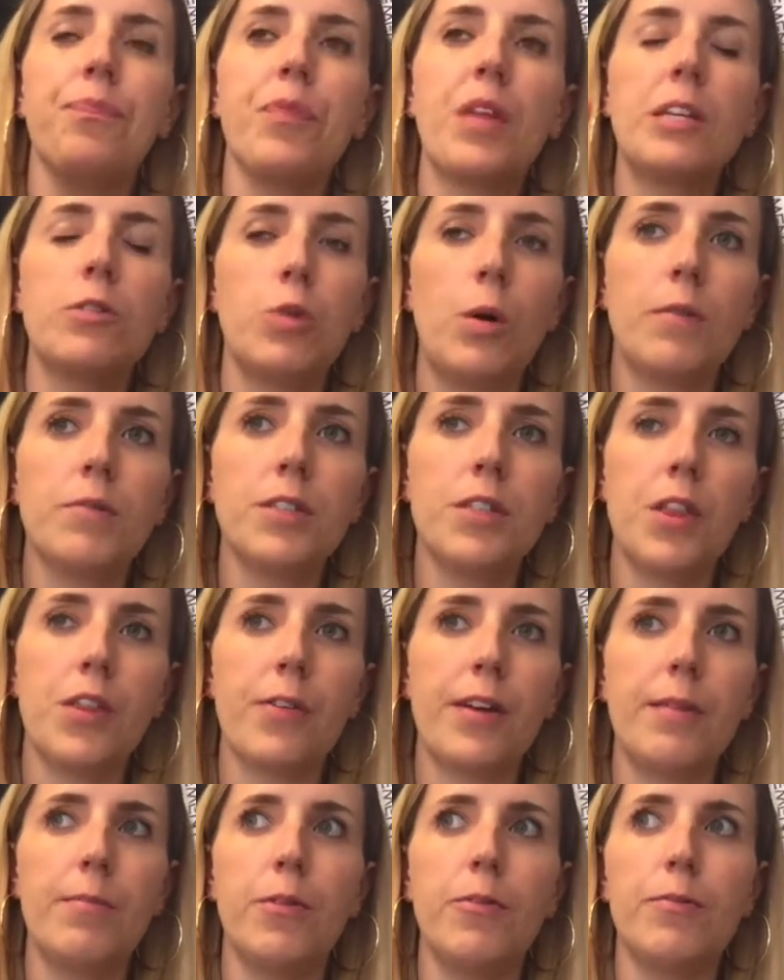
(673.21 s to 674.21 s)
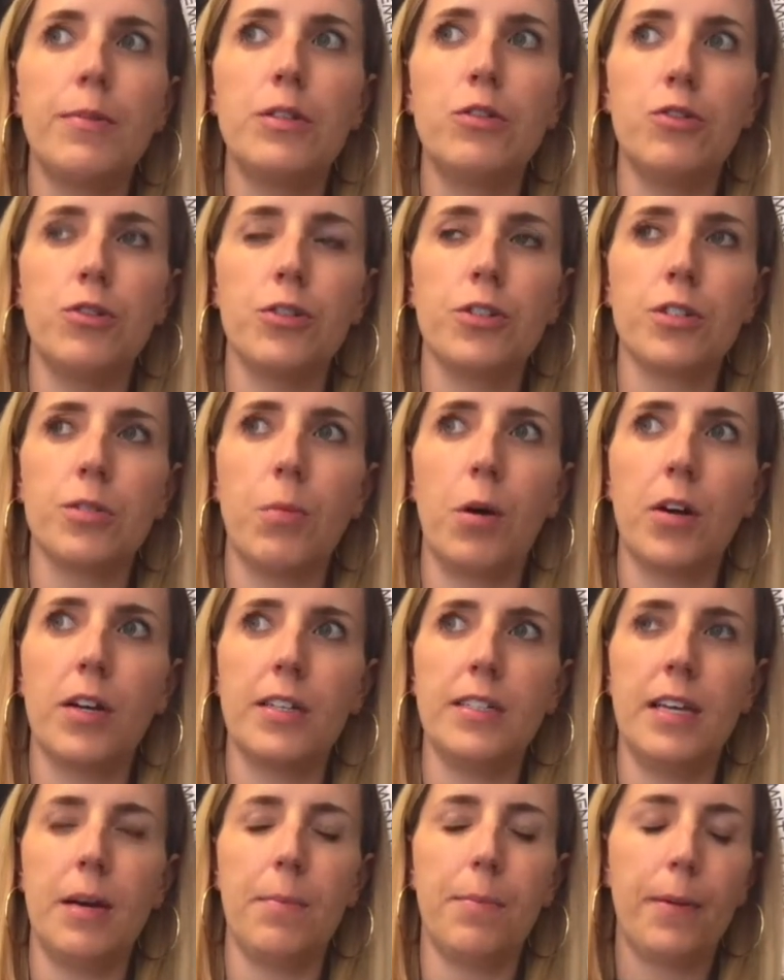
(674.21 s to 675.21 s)
12 to 3, Movement Junior Small
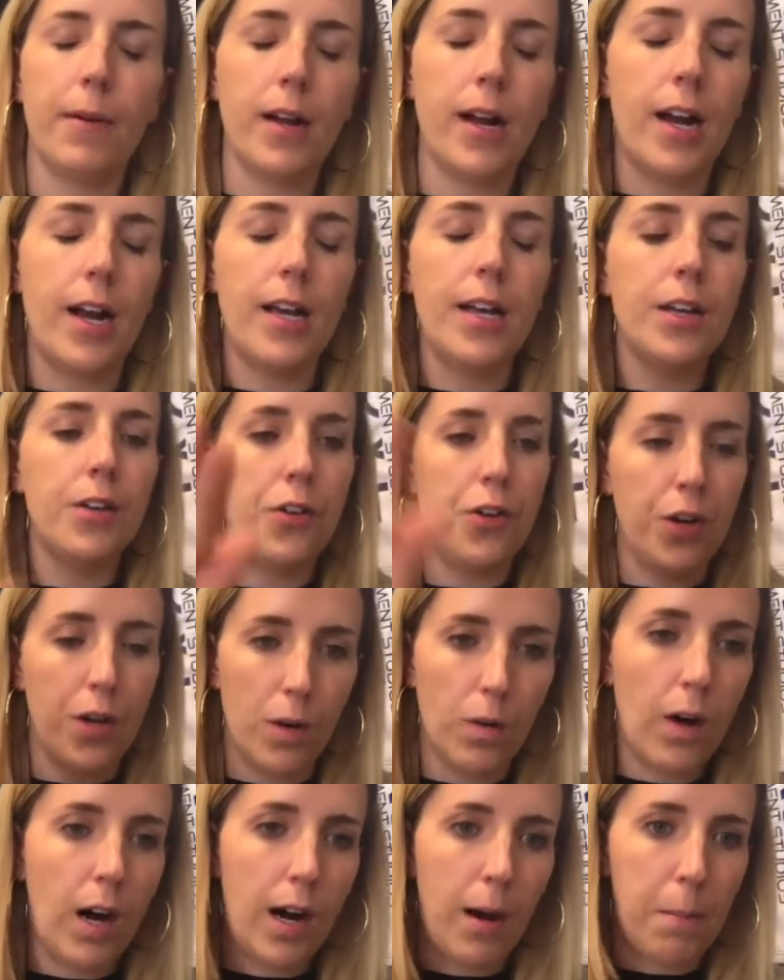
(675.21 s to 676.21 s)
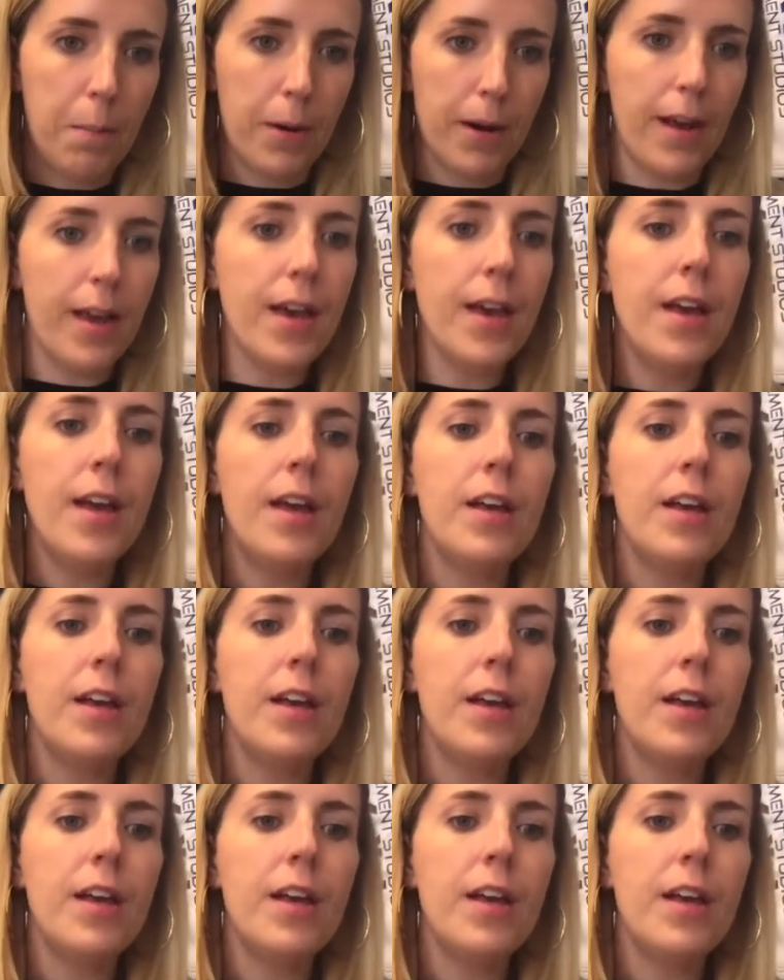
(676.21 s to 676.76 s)
Contemporary, no Aubrey.